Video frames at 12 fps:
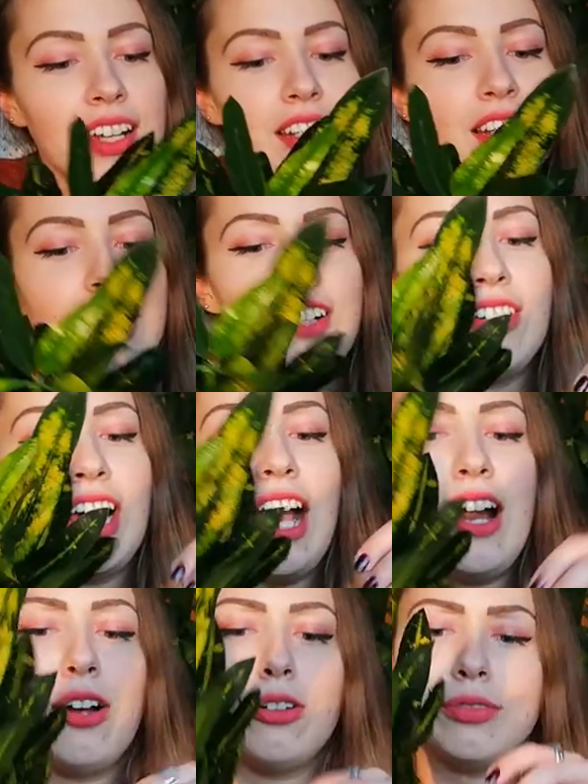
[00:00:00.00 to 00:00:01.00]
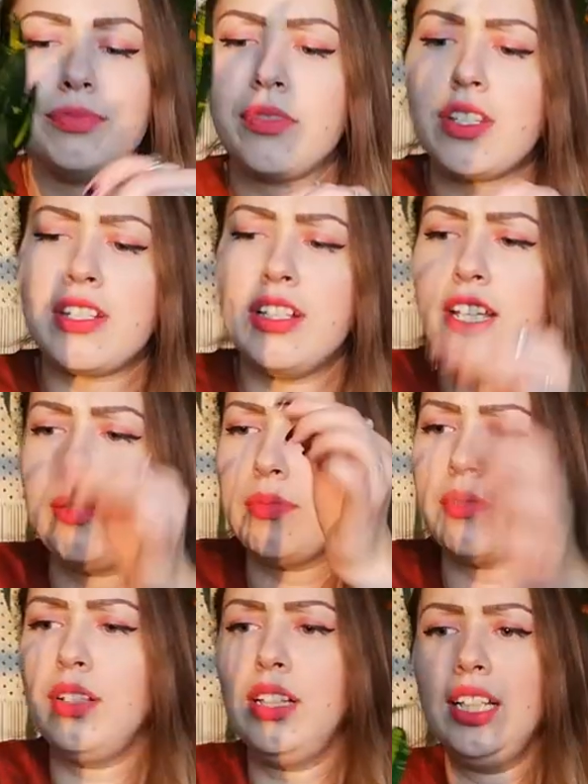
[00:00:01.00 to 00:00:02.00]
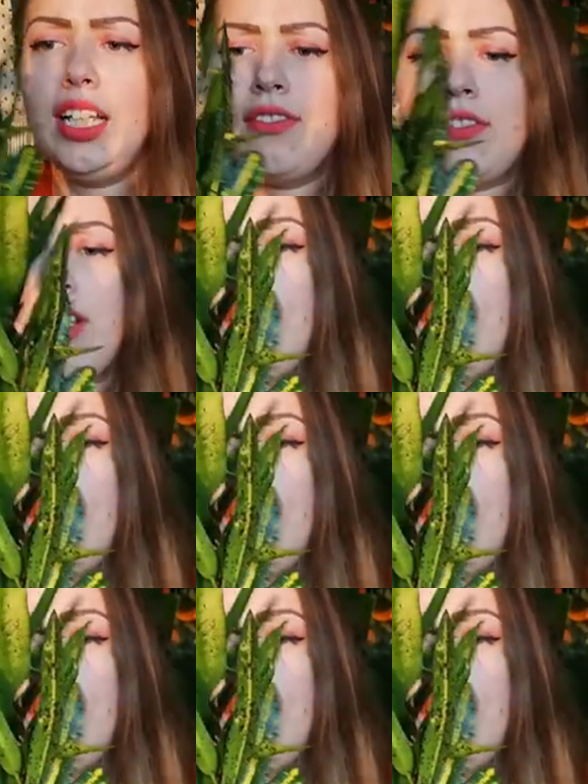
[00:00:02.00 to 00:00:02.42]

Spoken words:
And I love how slim leaves